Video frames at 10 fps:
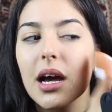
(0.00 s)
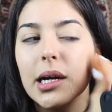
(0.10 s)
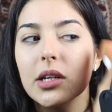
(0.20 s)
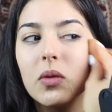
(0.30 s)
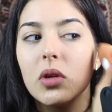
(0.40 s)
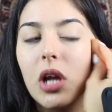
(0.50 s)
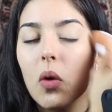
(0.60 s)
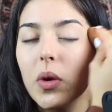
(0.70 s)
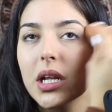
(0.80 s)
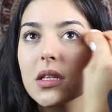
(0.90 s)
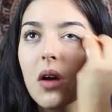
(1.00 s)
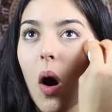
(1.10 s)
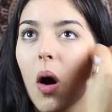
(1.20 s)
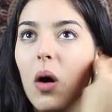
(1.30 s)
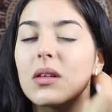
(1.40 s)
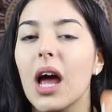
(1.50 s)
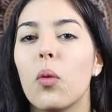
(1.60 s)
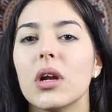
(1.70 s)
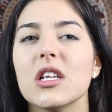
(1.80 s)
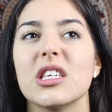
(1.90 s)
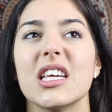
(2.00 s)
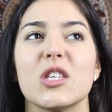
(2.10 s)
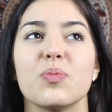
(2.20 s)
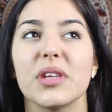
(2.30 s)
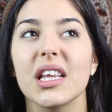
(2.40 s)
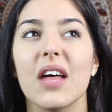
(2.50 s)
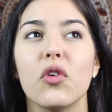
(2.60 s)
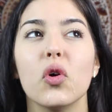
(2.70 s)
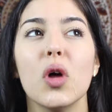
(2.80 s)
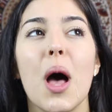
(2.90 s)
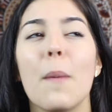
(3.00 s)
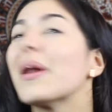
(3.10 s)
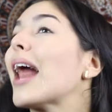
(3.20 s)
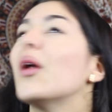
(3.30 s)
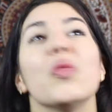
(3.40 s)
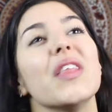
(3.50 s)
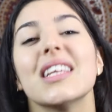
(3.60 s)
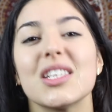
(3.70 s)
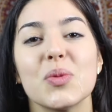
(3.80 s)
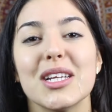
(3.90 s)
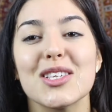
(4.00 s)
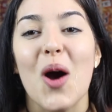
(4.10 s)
I don't know what it's called. I want to say split level, but I don't think that's what it's